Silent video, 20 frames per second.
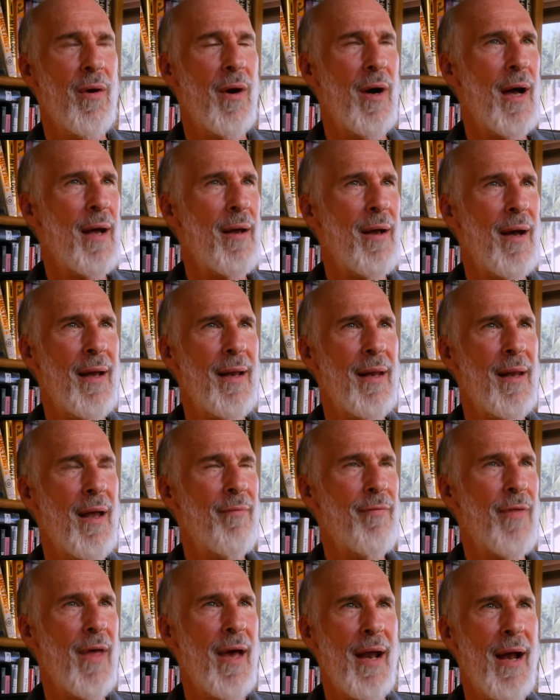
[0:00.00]
I, I
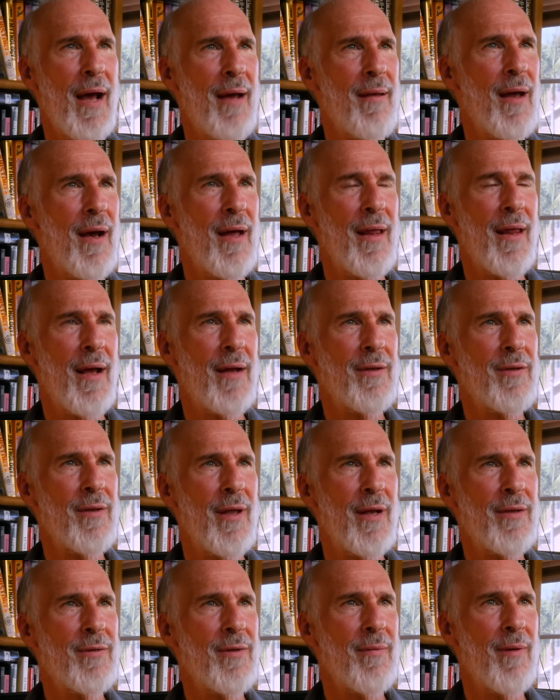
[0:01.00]
love that. I, I
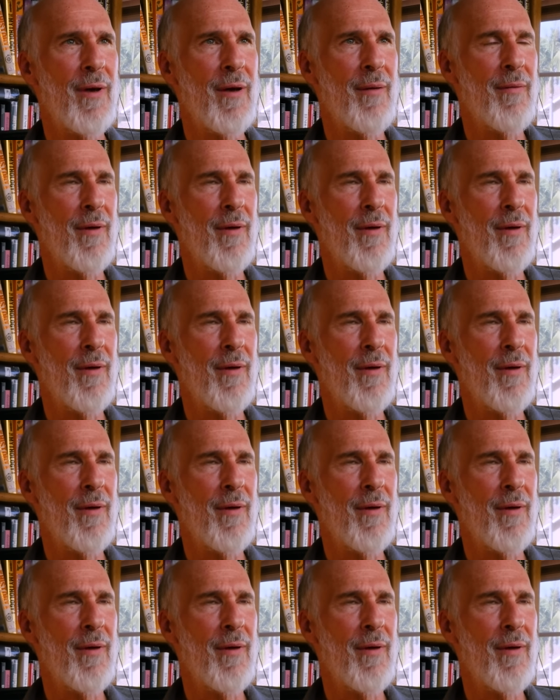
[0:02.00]
that's a,